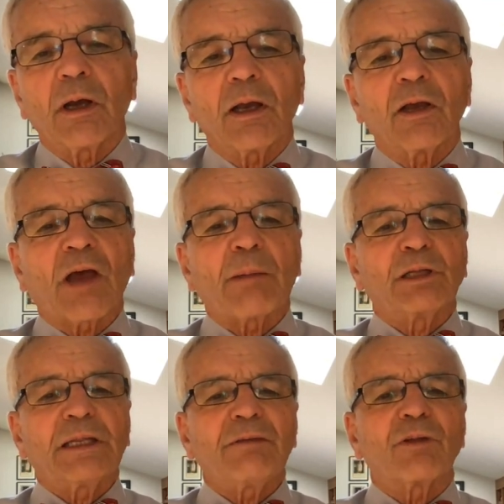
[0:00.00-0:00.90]
is I
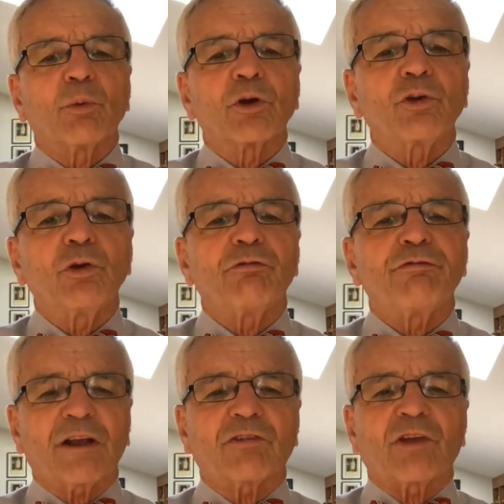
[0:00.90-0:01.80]
believe that we're too
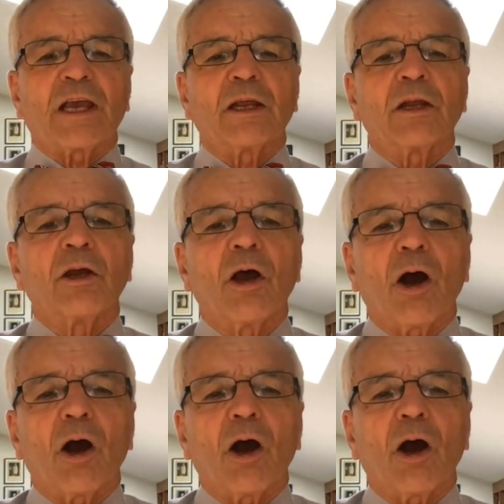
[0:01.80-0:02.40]
fixated